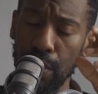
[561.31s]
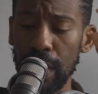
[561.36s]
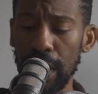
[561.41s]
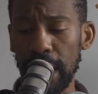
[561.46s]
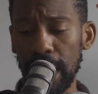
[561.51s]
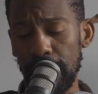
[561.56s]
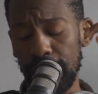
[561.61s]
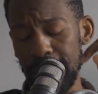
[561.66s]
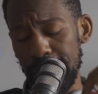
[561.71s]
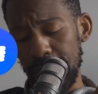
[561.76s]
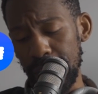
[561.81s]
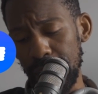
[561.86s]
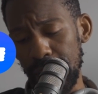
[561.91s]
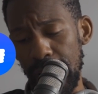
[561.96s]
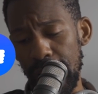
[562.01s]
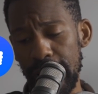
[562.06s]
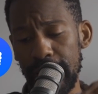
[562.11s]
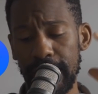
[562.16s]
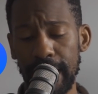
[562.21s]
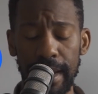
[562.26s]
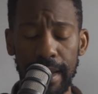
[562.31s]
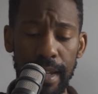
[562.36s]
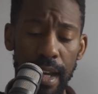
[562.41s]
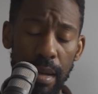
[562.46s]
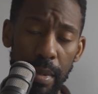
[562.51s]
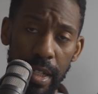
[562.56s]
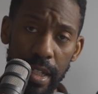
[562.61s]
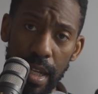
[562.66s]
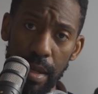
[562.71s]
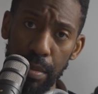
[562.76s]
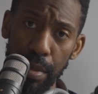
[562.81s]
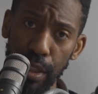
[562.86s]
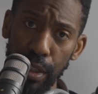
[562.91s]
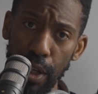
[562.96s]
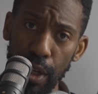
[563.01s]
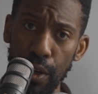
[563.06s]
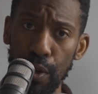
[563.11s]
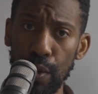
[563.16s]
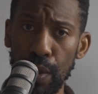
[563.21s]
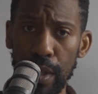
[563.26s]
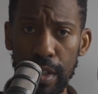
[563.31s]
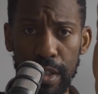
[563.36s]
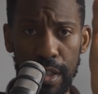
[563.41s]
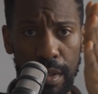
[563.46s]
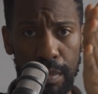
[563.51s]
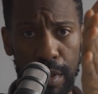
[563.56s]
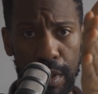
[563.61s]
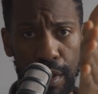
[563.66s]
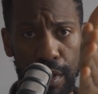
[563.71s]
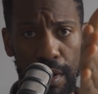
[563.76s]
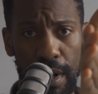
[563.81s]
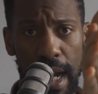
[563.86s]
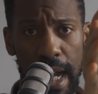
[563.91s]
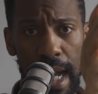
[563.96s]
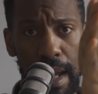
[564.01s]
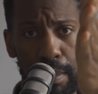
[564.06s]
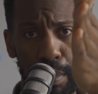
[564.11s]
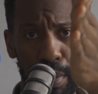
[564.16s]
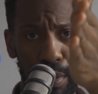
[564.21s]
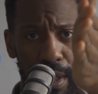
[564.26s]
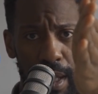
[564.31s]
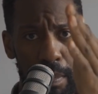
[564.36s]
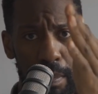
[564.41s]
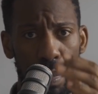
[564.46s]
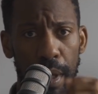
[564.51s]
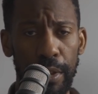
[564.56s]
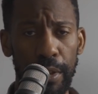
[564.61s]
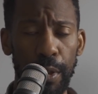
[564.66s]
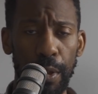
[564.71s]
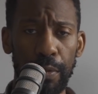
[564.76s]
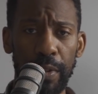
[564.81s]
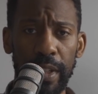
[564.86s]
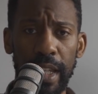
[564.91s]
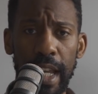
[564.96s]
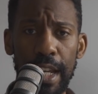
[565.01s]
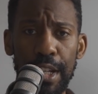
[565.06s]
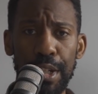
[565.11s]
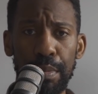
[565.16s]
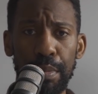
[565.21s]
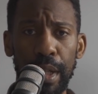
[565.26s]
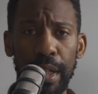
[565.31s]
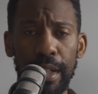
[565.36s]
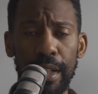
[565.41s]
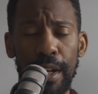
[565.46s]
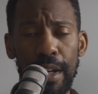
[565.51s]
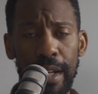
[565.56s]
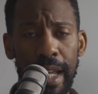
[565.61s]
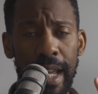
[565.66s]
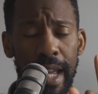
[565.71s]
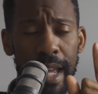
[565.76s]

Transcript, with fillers: Leave us a like, comment down below, subscribe, put that bell notification button on,